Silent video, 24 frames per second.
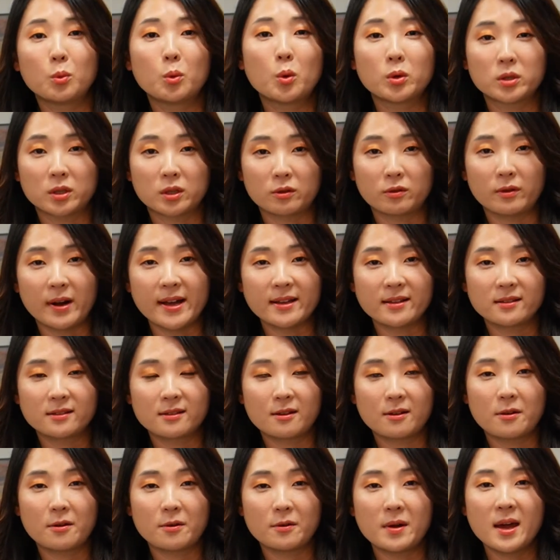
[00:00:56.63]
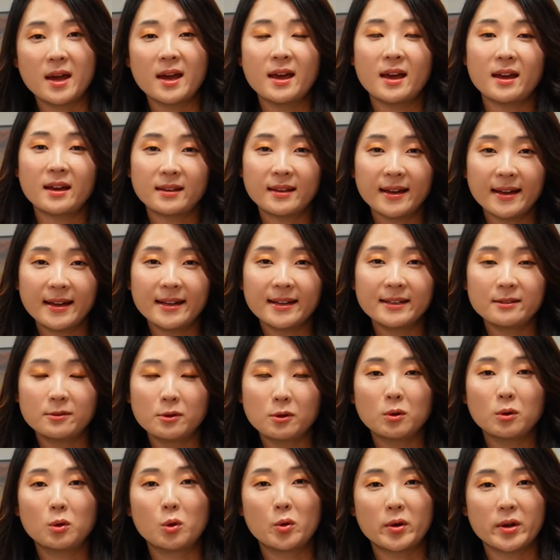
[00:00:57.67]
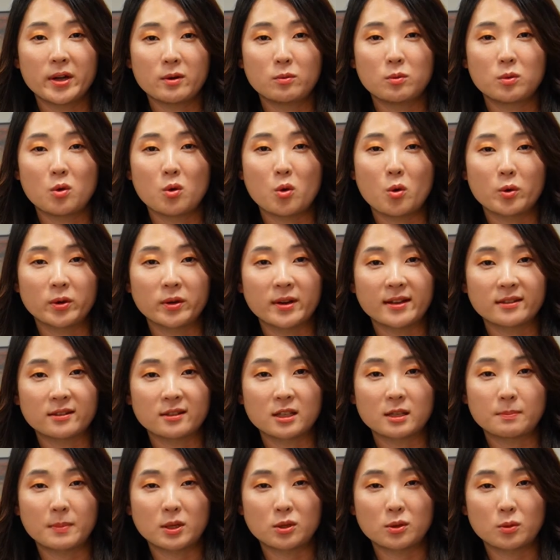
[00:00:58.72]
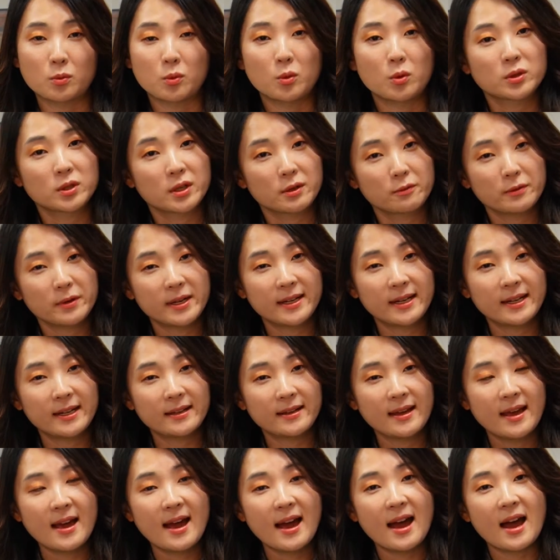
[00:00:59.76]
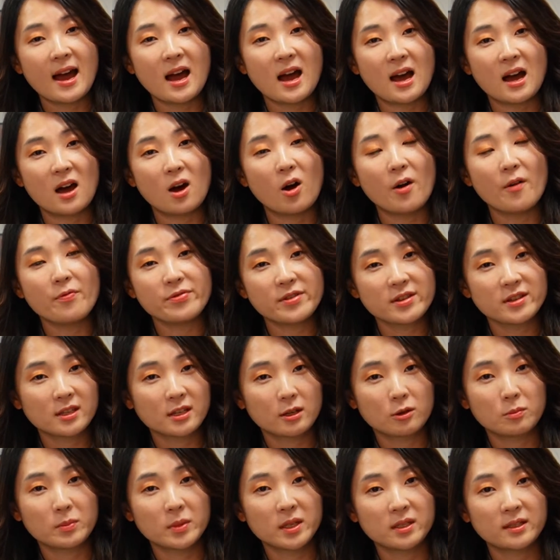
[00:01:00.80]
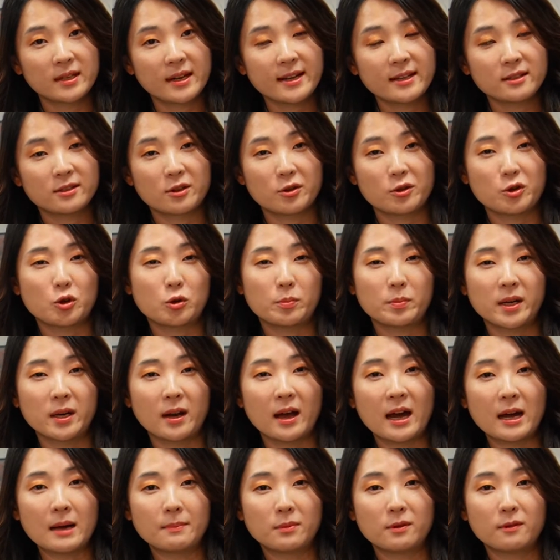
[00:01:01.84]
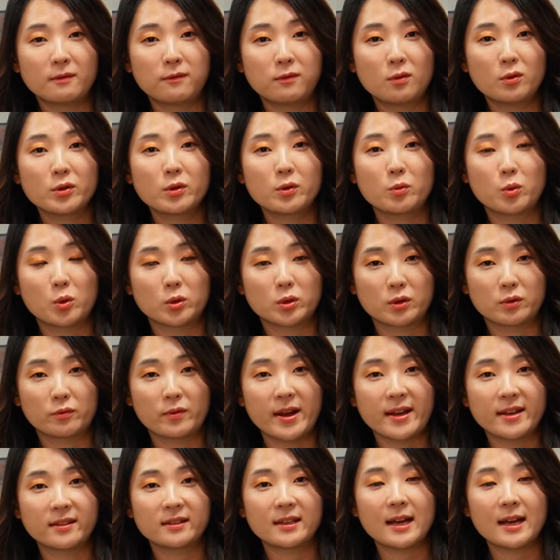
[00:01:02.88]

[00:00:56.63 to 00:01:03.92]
water rates. So again, your lawyer will organise a special water reading on the settlement date, so you'll be liable for the water rates